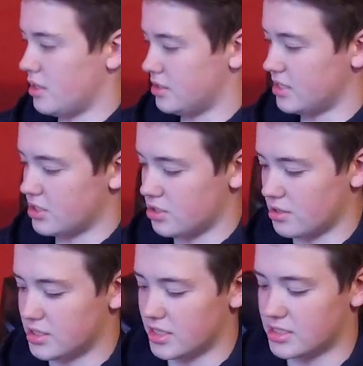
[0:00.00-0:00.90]
session, the
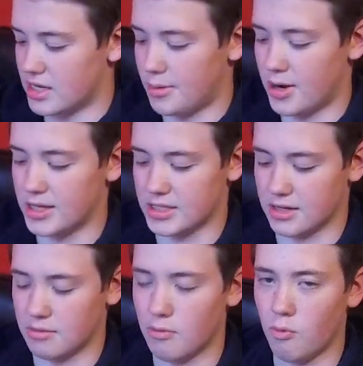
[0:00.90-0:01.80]
CS timer, has like
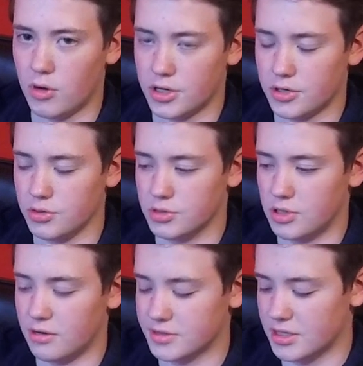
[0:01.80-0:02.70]
1 or 2
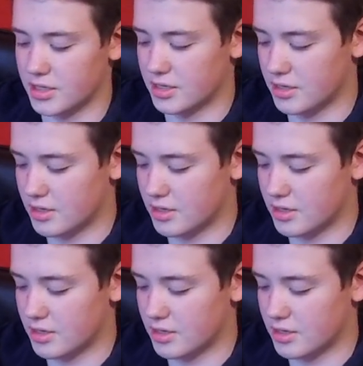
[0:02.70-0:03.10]
solves on it.